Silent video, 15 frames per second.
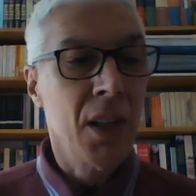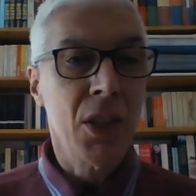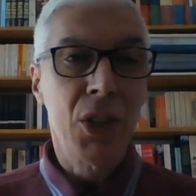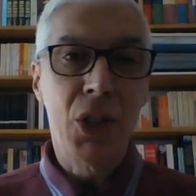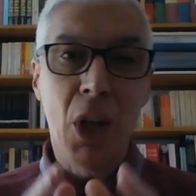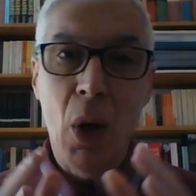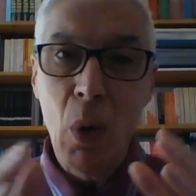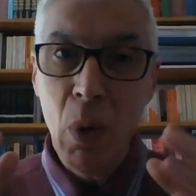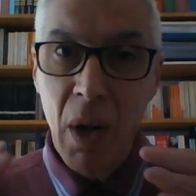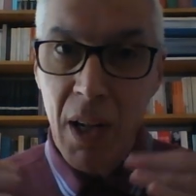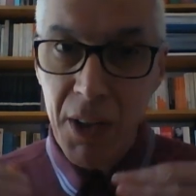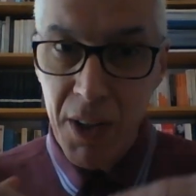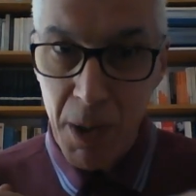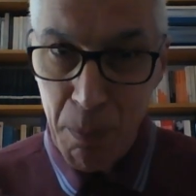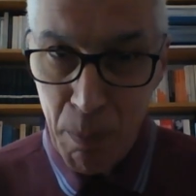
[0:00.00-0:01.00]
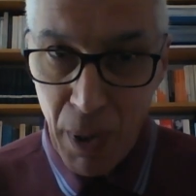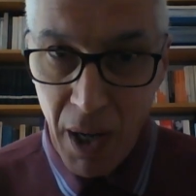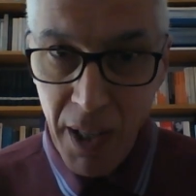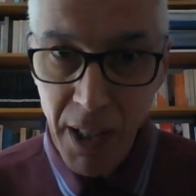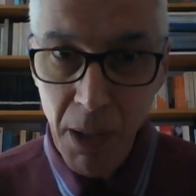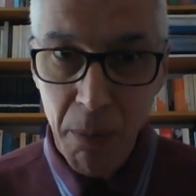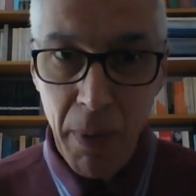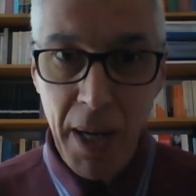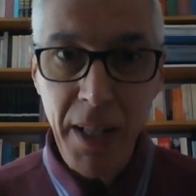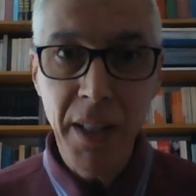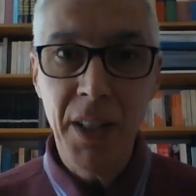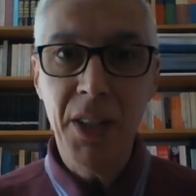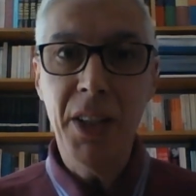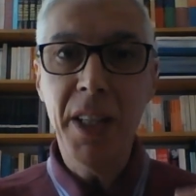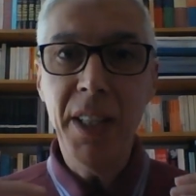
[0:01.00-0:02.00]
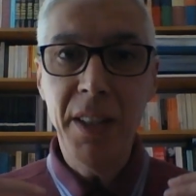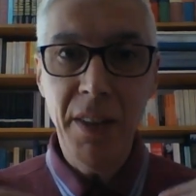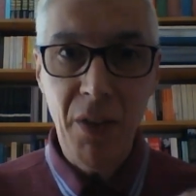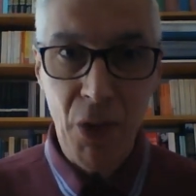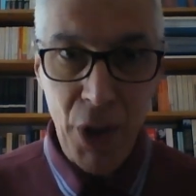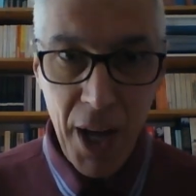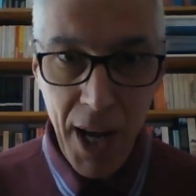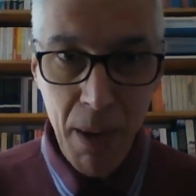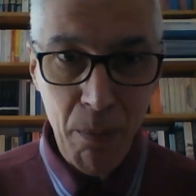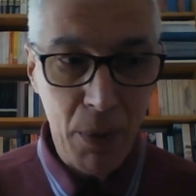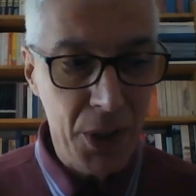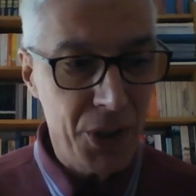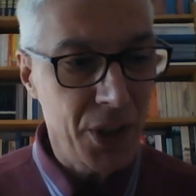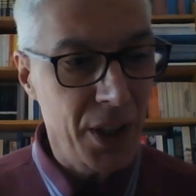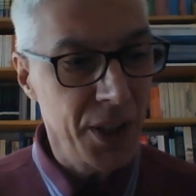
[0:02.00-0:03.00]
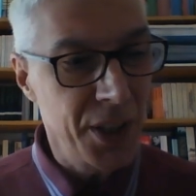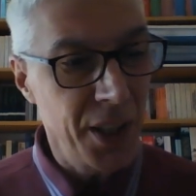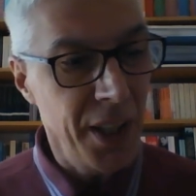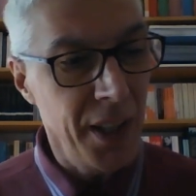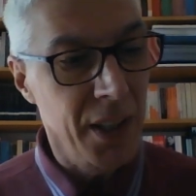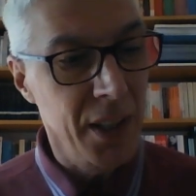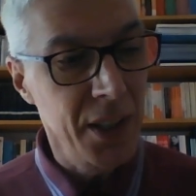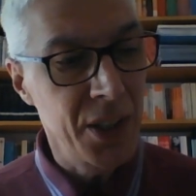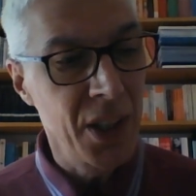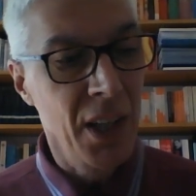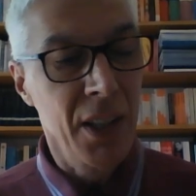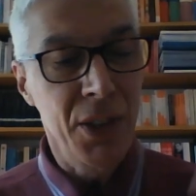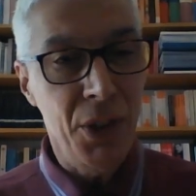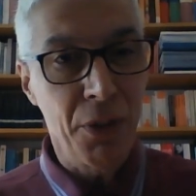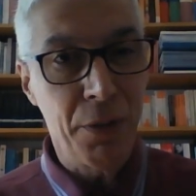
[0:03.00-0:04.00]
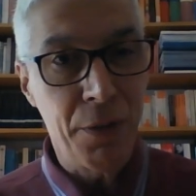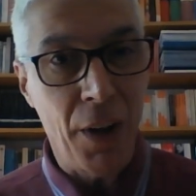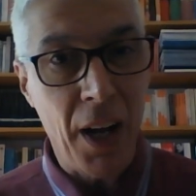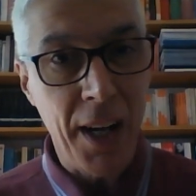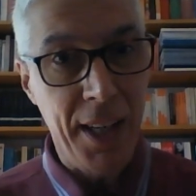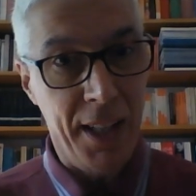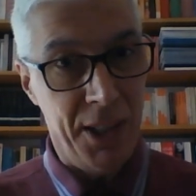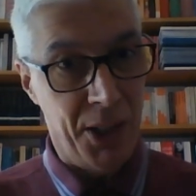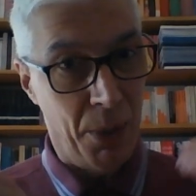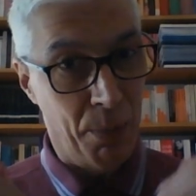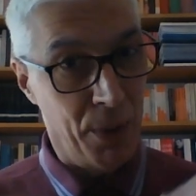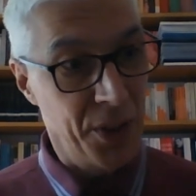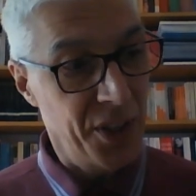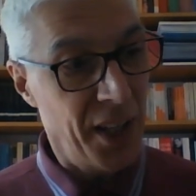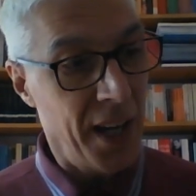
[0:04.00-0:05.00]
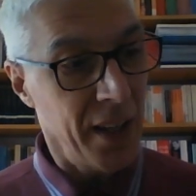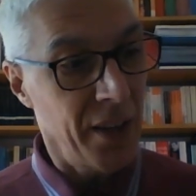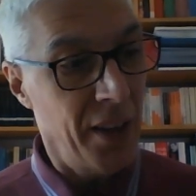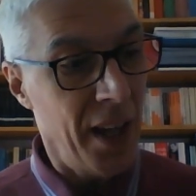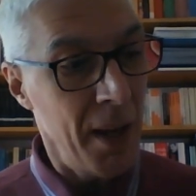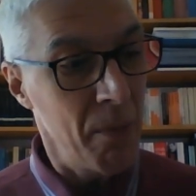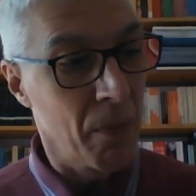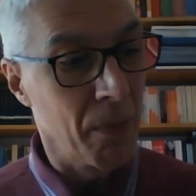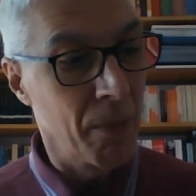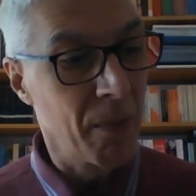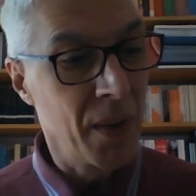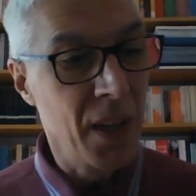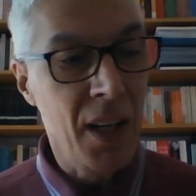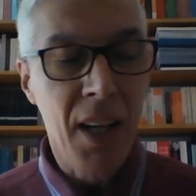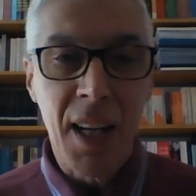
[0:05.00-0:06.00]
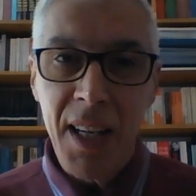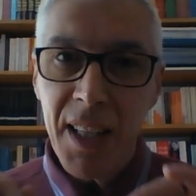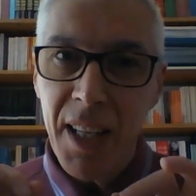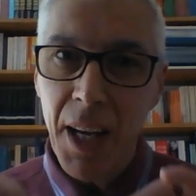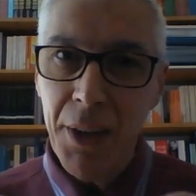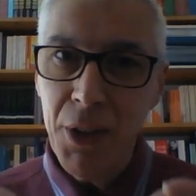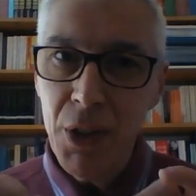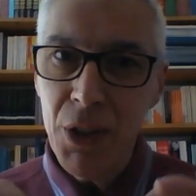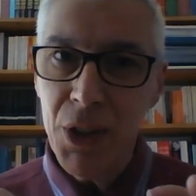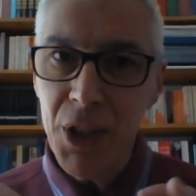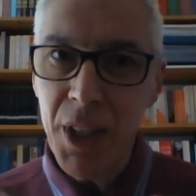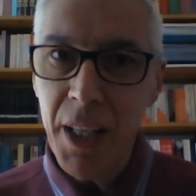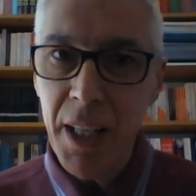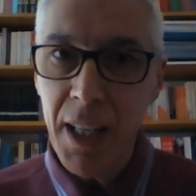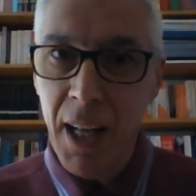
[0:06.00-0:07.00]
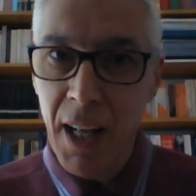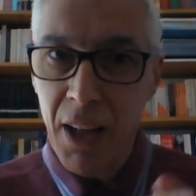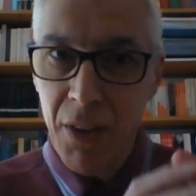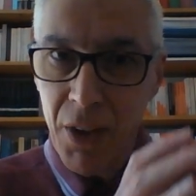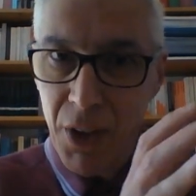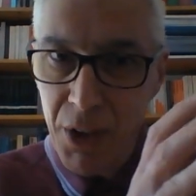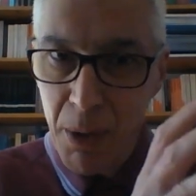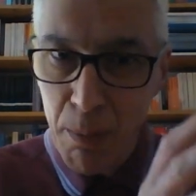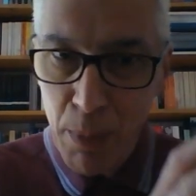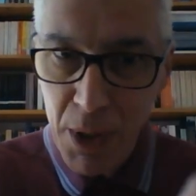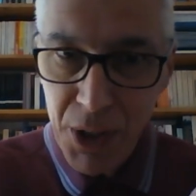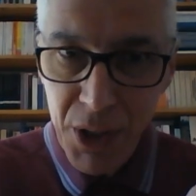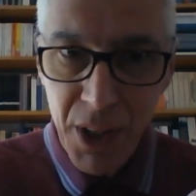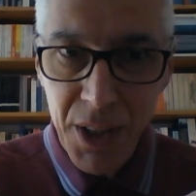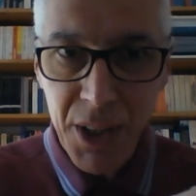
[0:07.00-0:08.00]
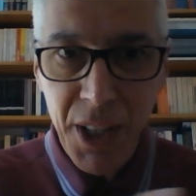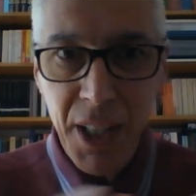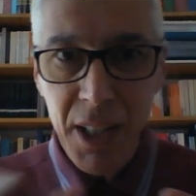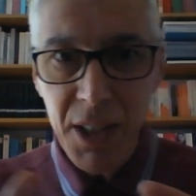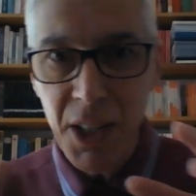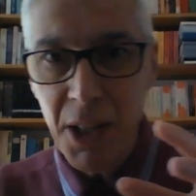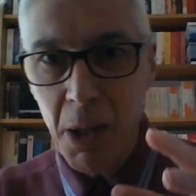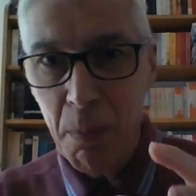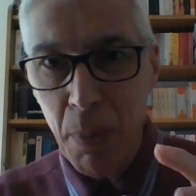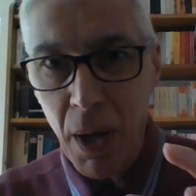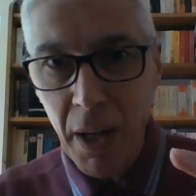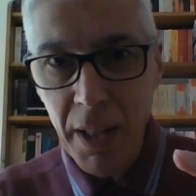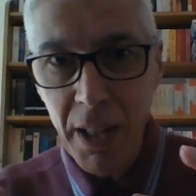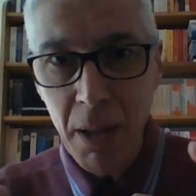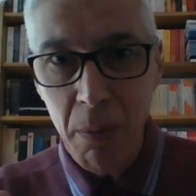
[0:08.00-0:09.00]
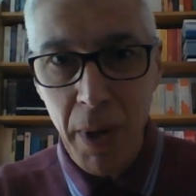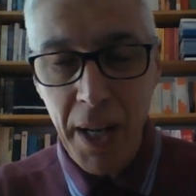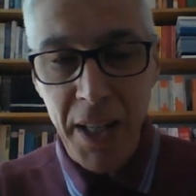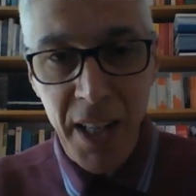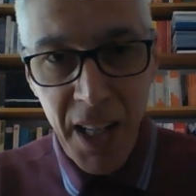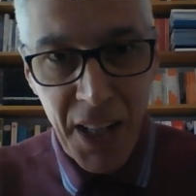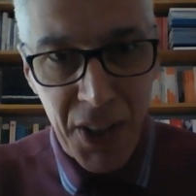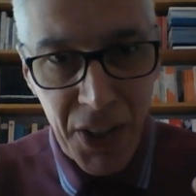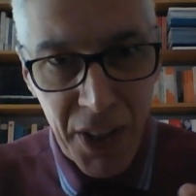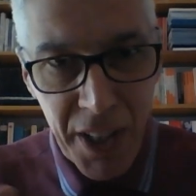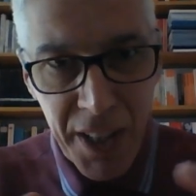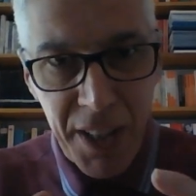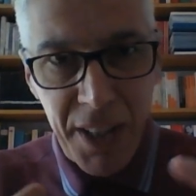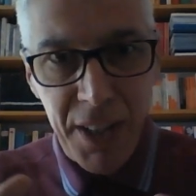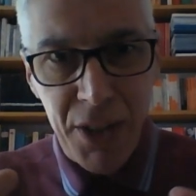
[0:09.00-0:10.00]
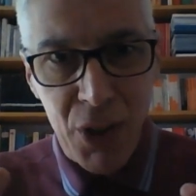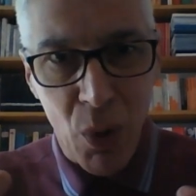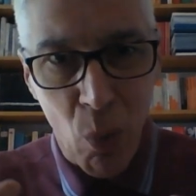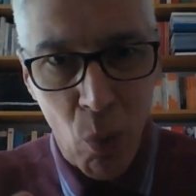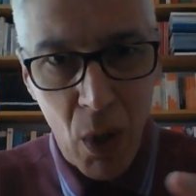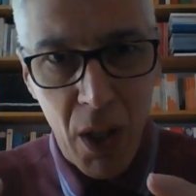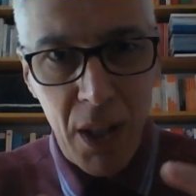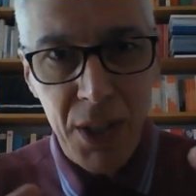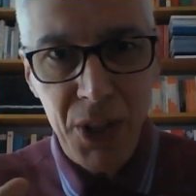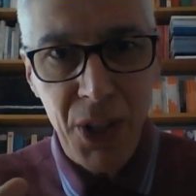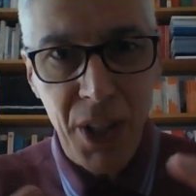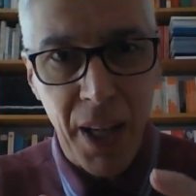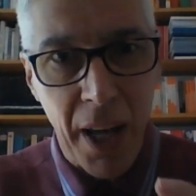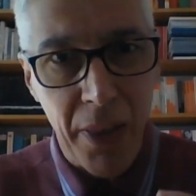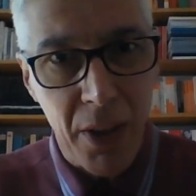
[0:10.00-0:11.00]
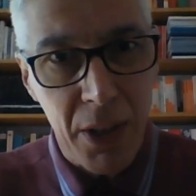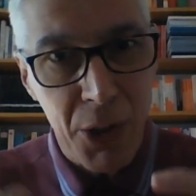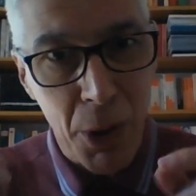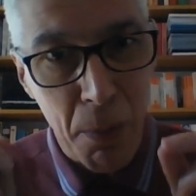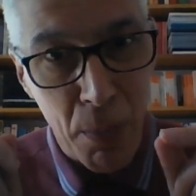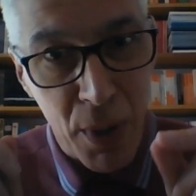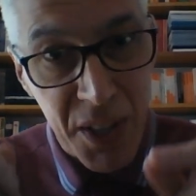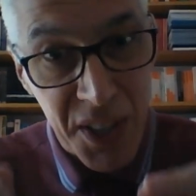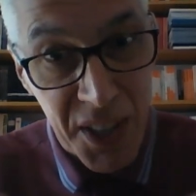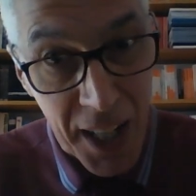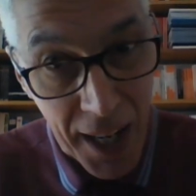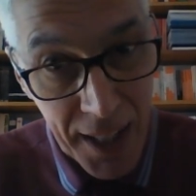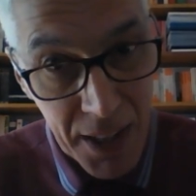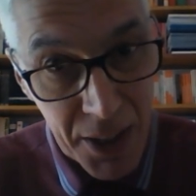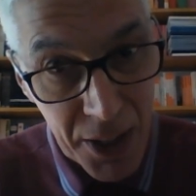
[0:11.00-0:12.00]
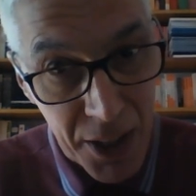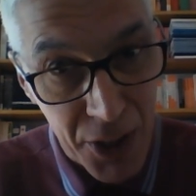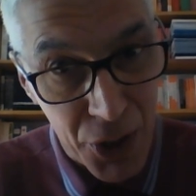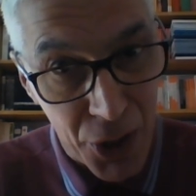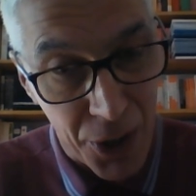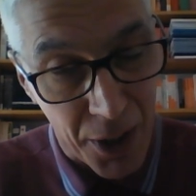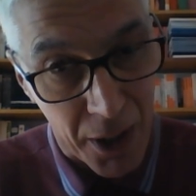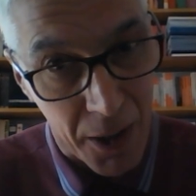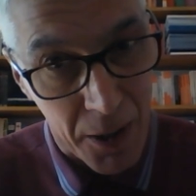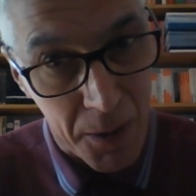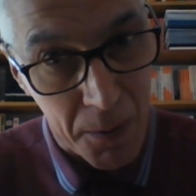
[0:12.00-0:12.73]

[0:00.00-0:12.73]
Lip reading: So the pikemen needed their musketeers to fire to protect them. Can you see that the musketeers and the pikemen needed to work together to protect each other?